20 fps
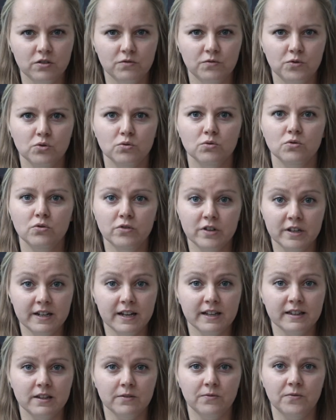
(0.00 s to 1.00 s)
if you're looking
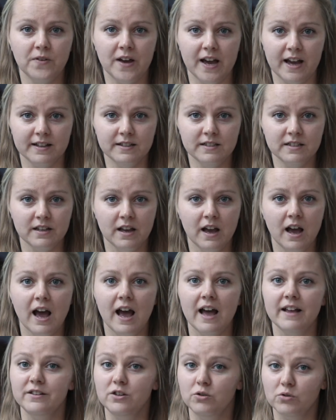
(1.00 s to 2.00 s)
at the fence
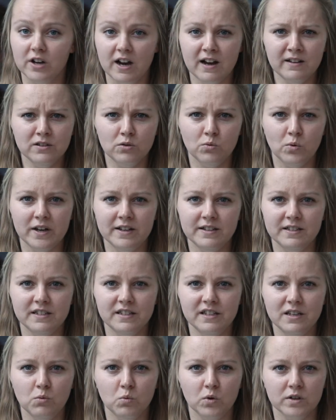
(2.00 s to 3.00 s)
and you can't quite
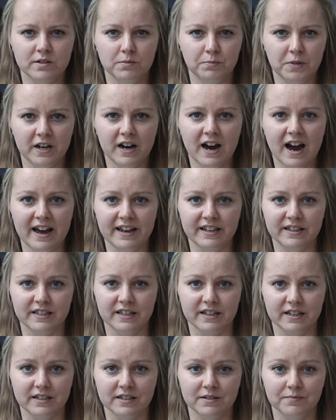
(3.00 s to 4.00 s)
see what's behind
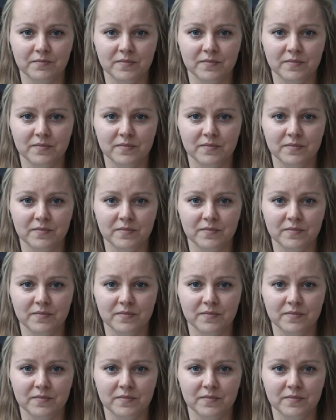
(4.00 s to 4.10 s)
it.